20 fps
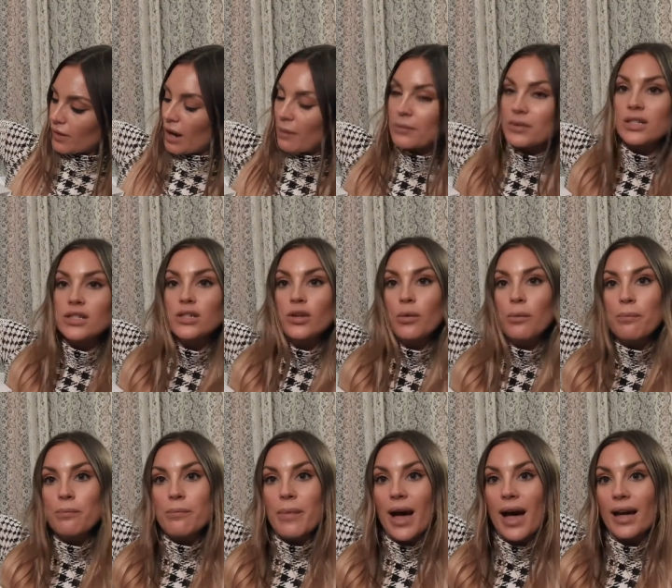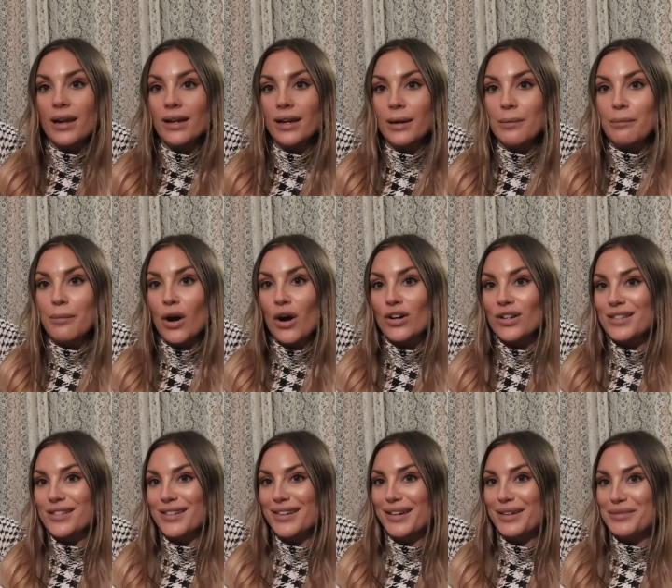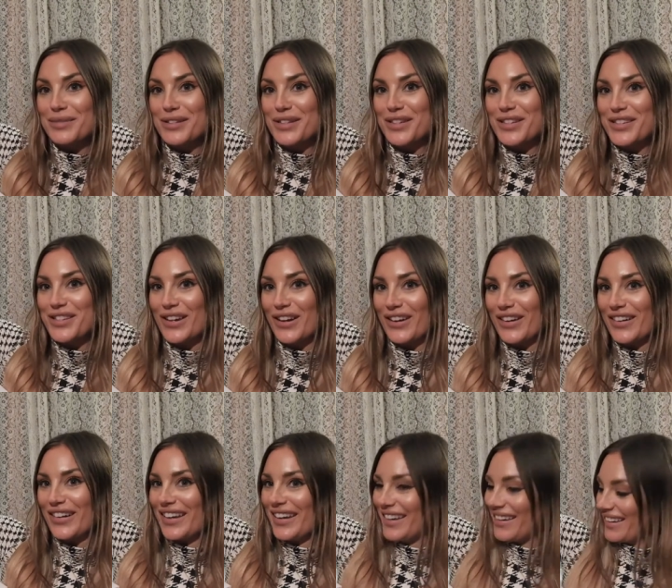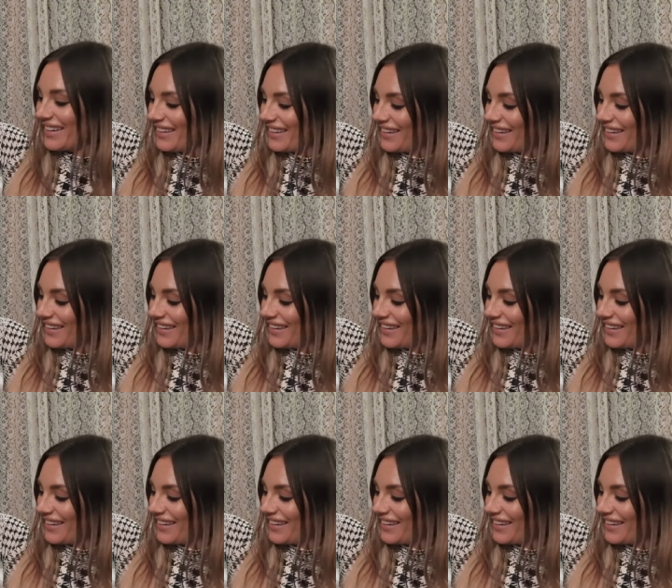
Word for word: I'm so bad in unboxing. I'm so sorry.